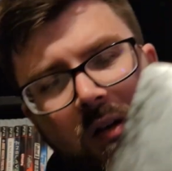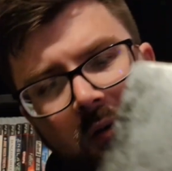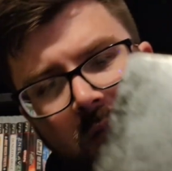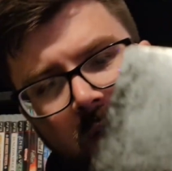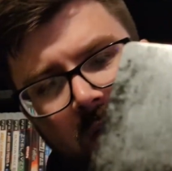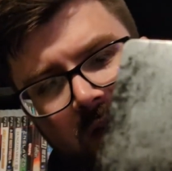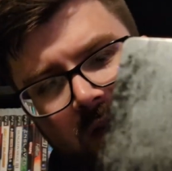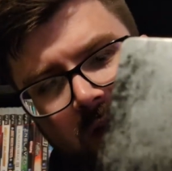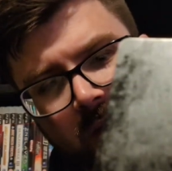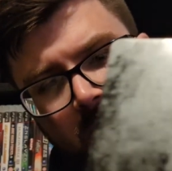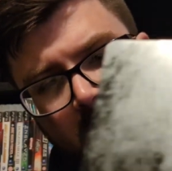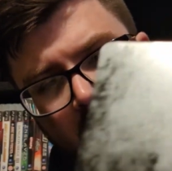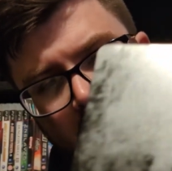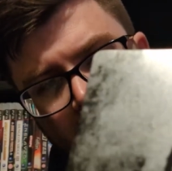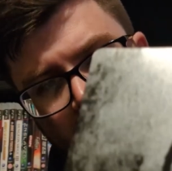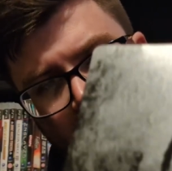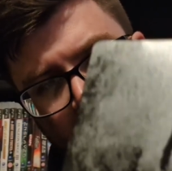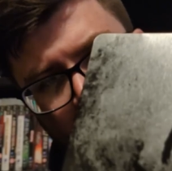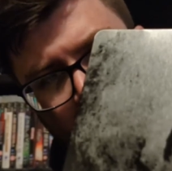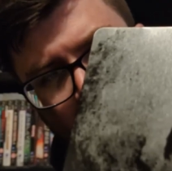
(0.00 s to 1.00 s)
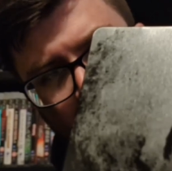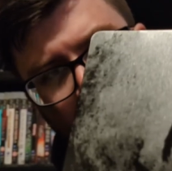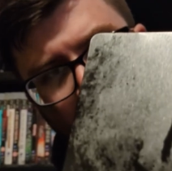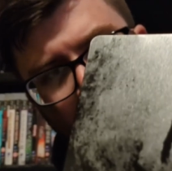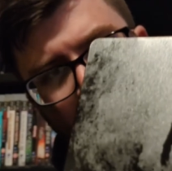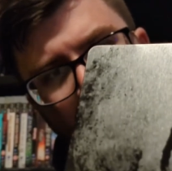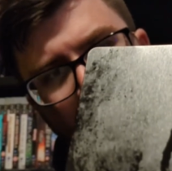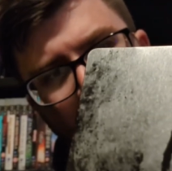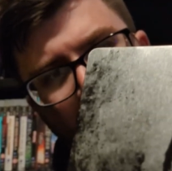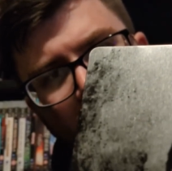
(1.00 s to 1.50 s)
little bits and pieces
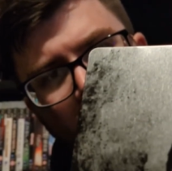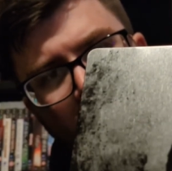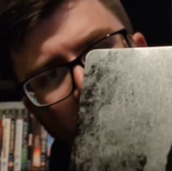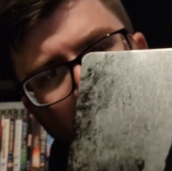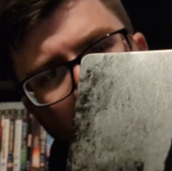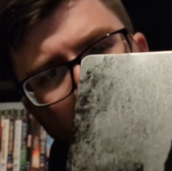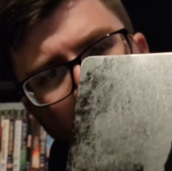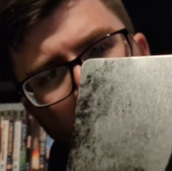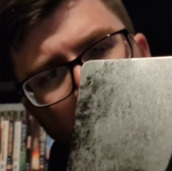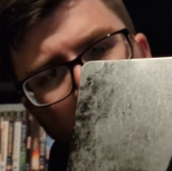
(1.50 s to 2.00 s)
here and there,